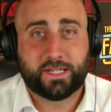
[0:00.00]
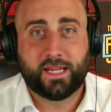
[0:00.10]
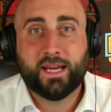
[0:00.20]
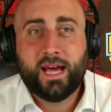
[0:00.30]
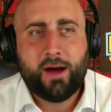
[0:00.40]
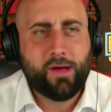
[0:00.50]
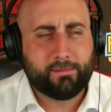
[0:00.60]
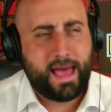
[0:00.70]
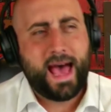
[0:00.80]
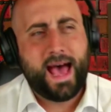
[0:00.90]
And we're
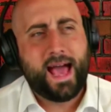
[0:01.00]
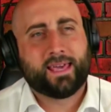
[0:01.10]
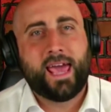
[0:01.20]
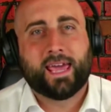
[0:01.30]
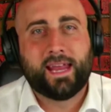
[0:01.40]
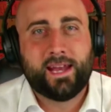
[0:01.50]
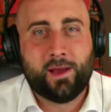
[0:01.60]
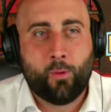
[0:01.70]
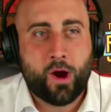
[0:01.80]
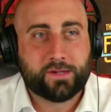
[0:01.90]
like, can't get
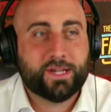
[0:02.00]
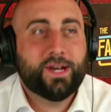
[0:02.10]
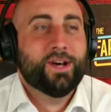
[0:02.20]
any worse.